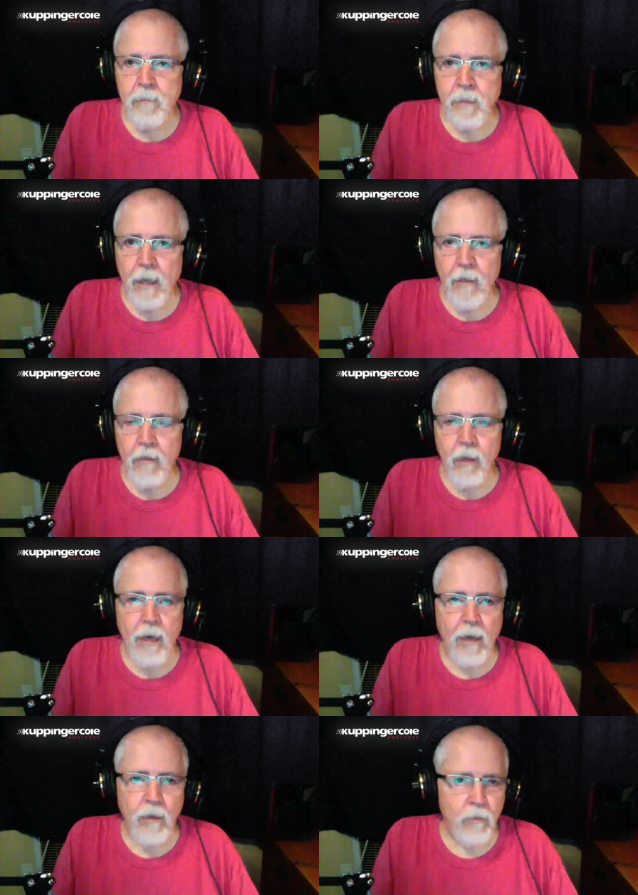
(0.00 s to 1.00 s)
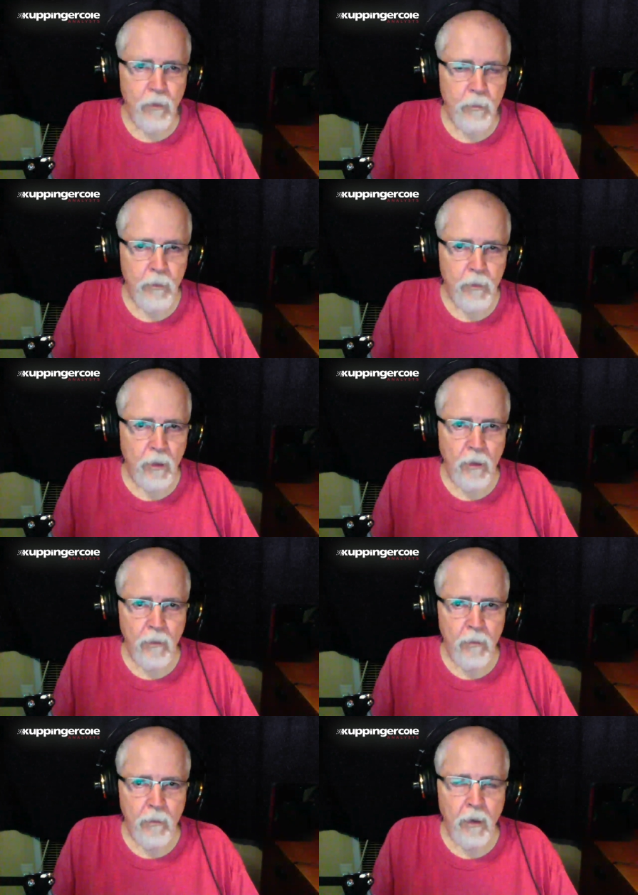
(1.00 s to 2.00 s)
and it's on activism. It's
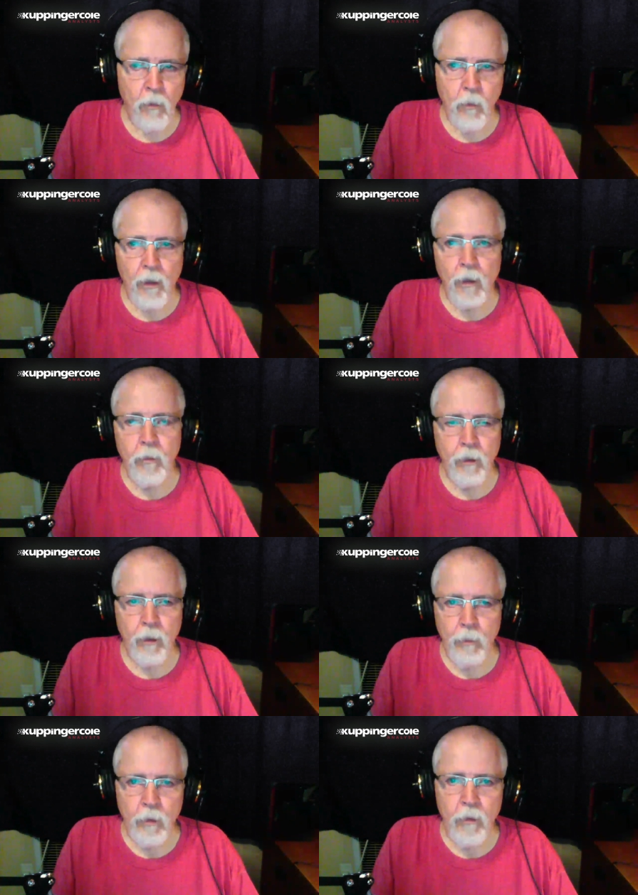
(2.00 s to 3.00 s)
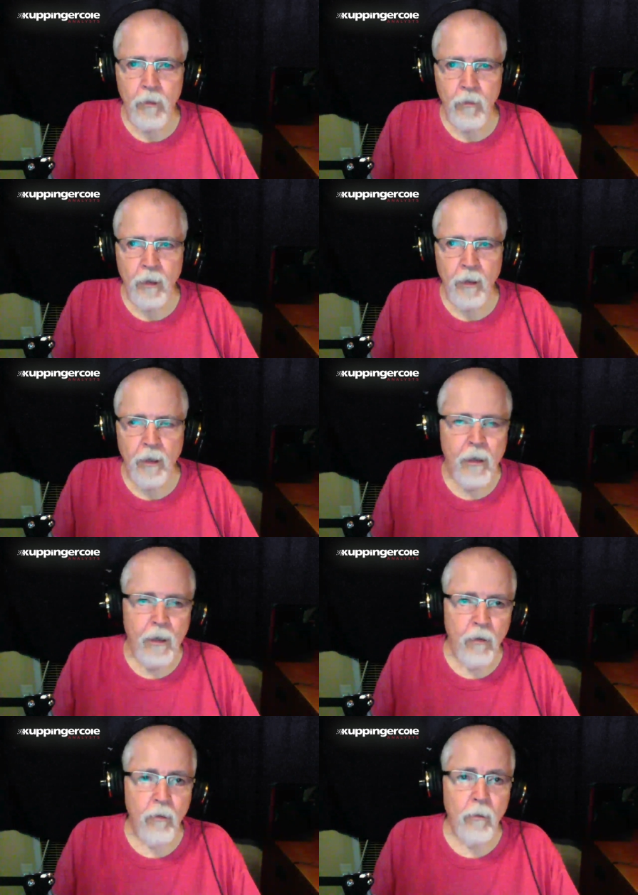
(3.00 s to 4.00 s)
on on working with the community, saying,
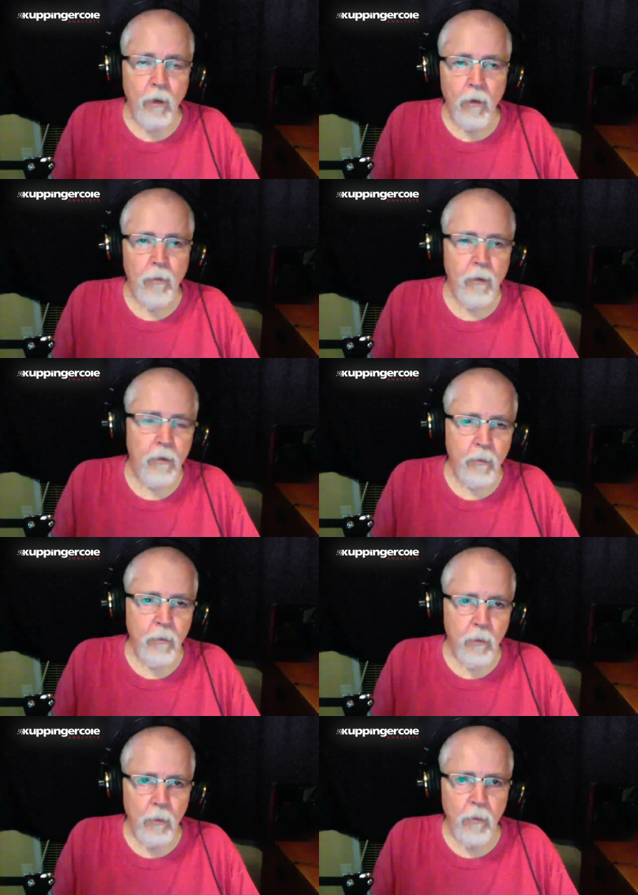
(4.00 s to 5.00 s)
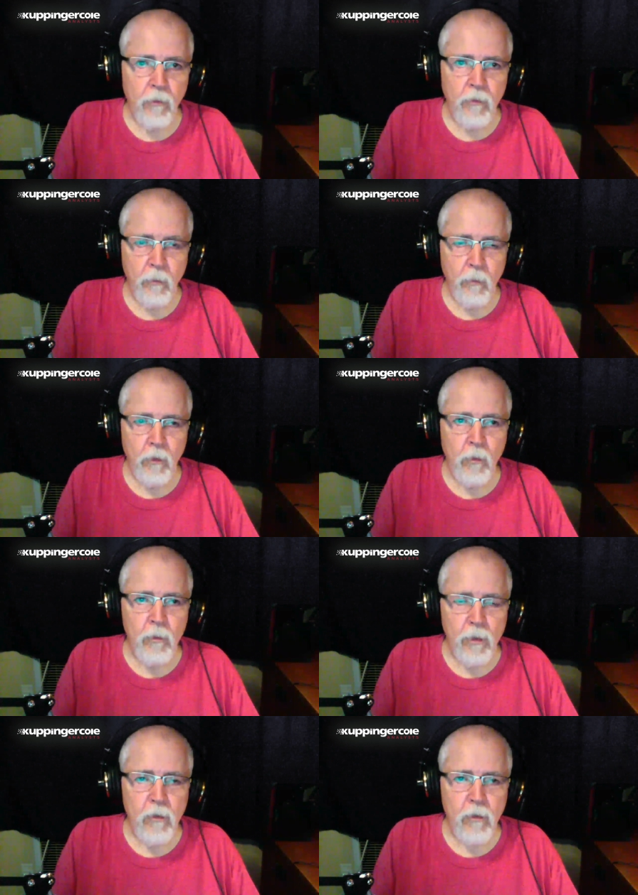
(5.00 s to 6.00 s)
"Here's some code. Here's some tools.
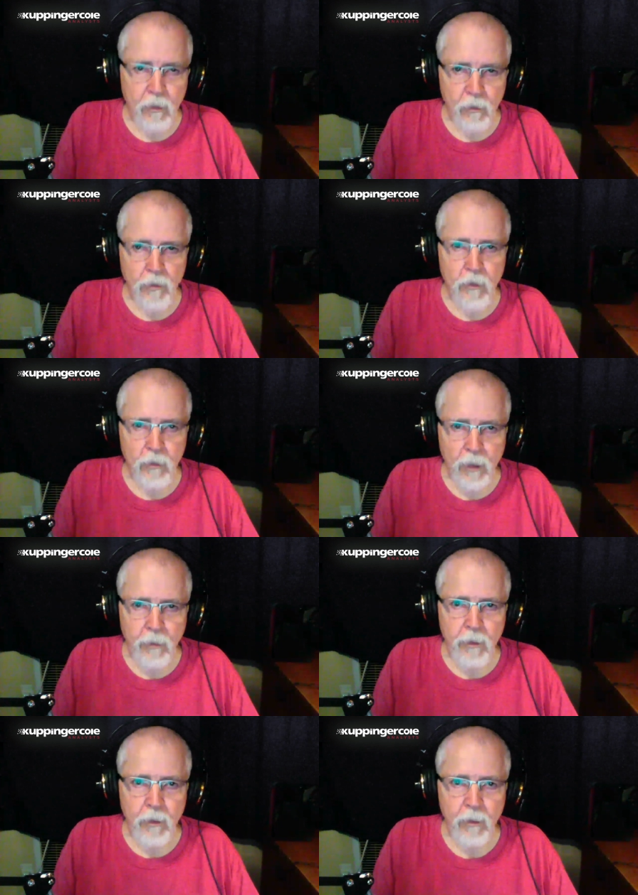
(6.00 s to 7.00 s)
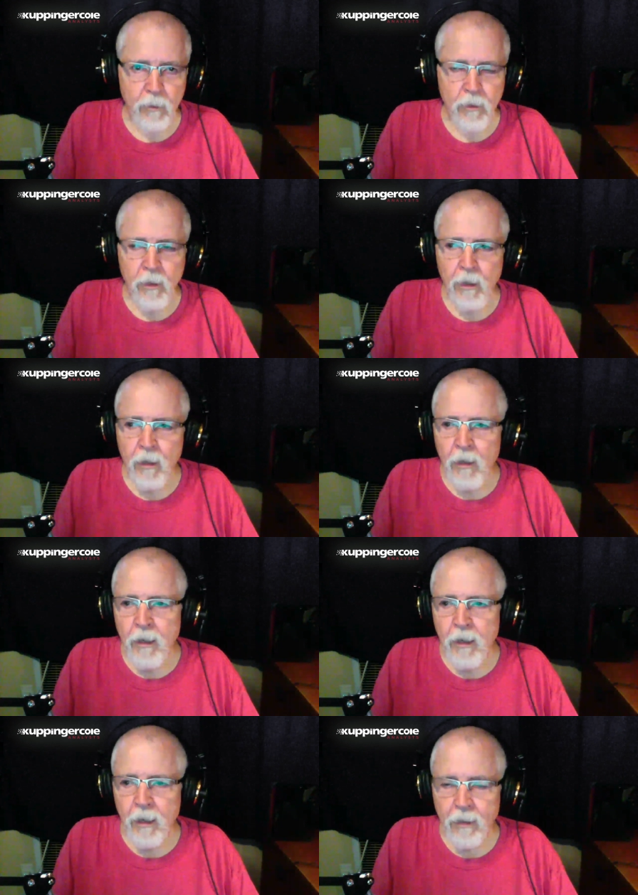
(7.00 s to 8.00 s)
Use these things, and let's see how it goes."
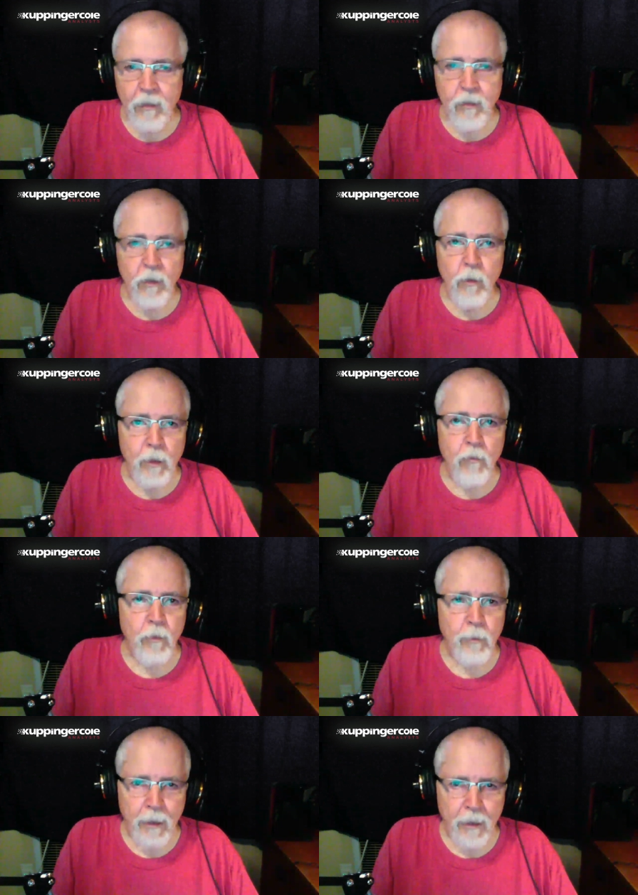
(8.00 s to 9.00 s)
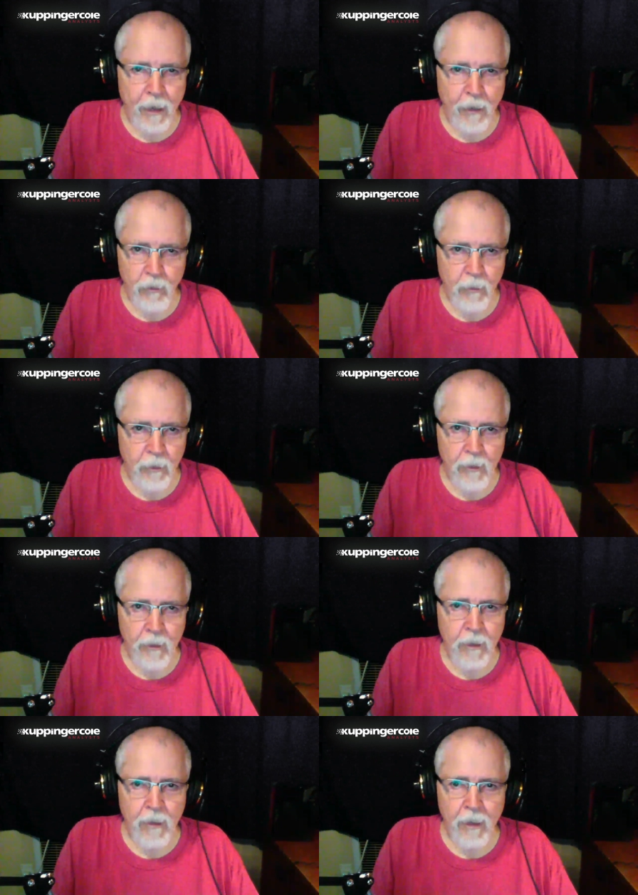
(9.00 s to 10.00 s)
Uh, that's a new thing for me, actually.
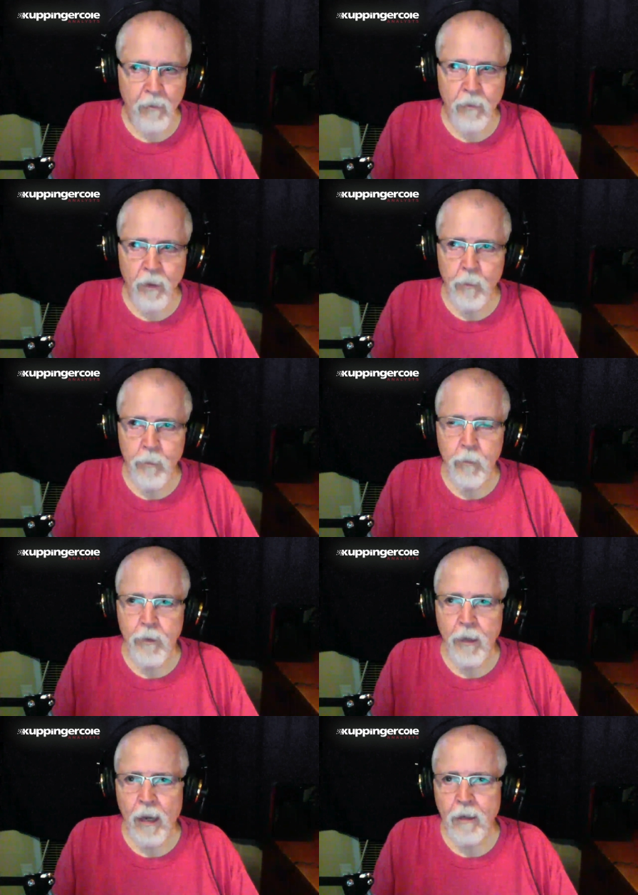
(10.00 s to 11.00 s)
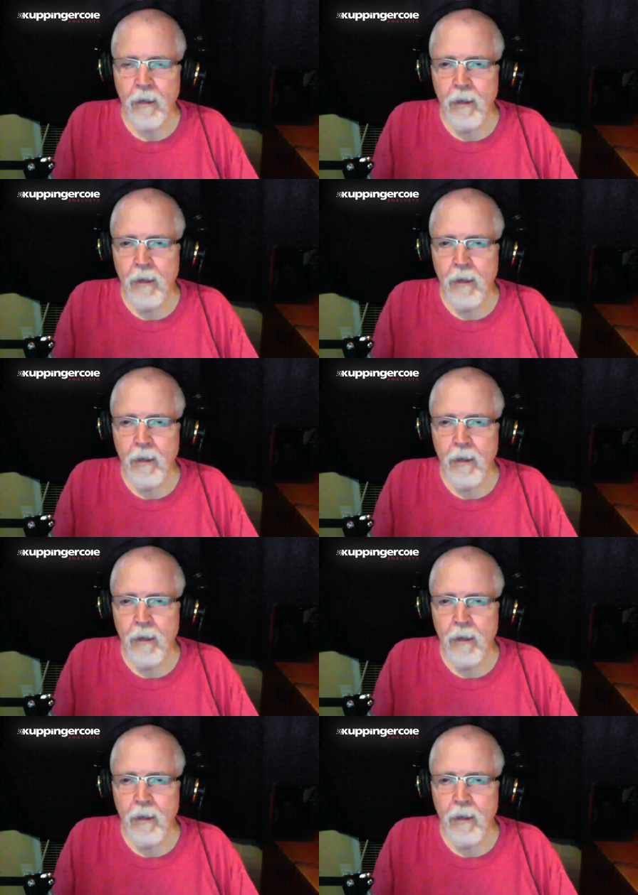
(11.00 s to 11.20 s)
Uh, I've helped with that